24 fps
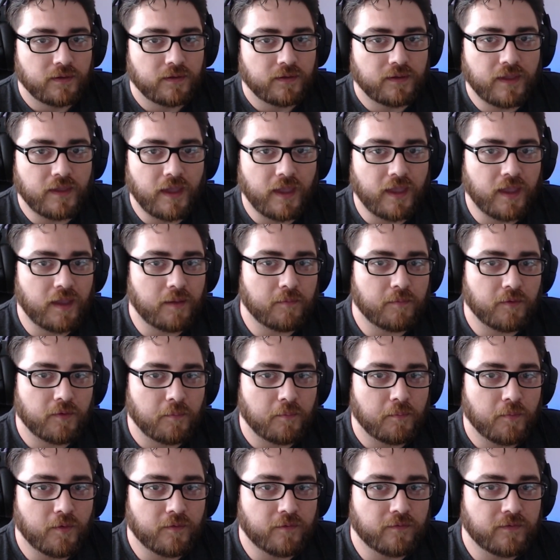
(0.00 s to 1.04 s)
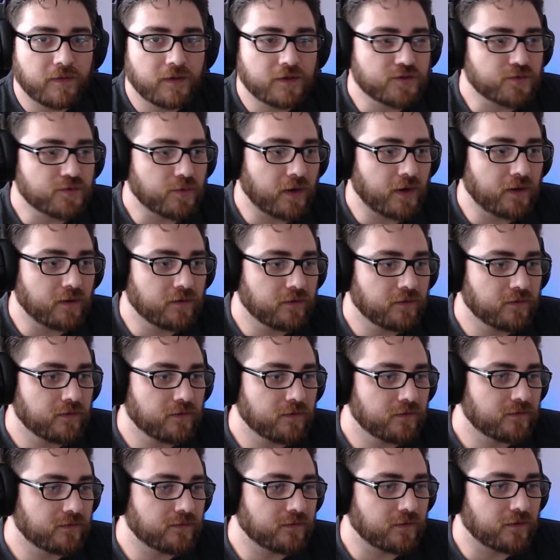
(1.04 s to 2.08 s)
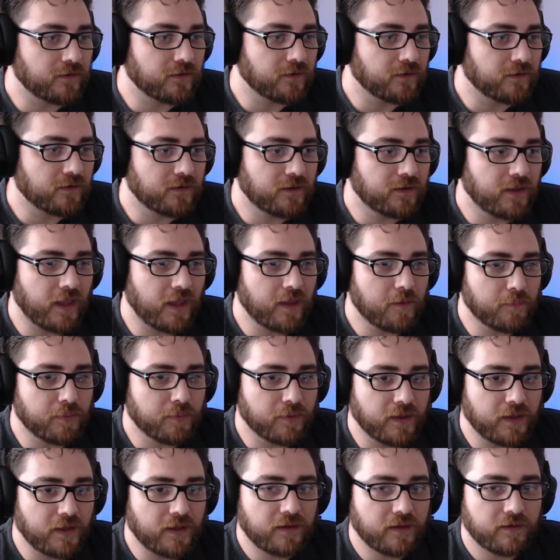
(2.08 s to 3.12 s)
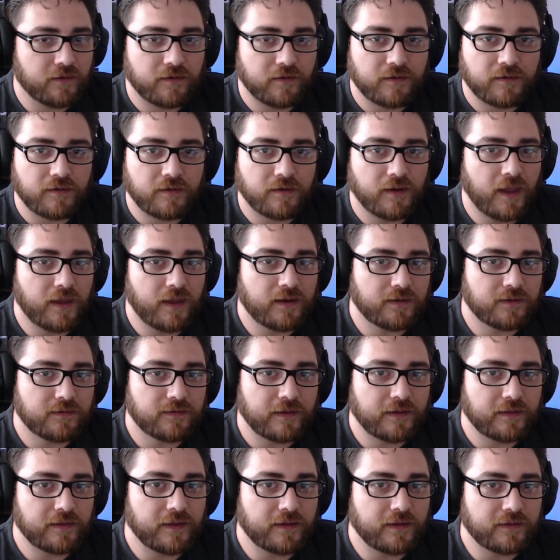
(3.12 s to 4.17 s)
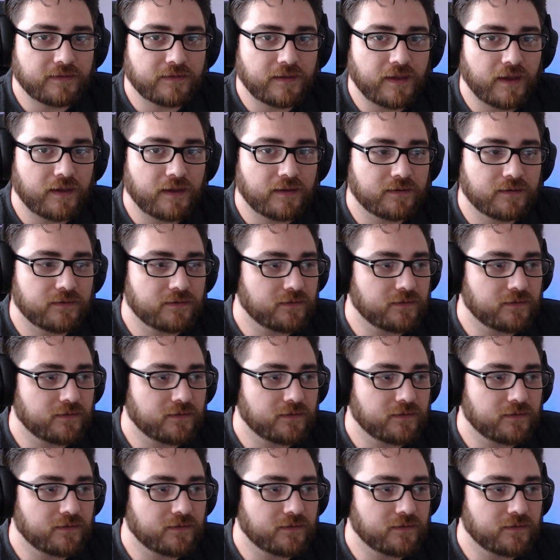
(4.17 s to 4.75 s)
game or movie trailers or gameplay or anything like that,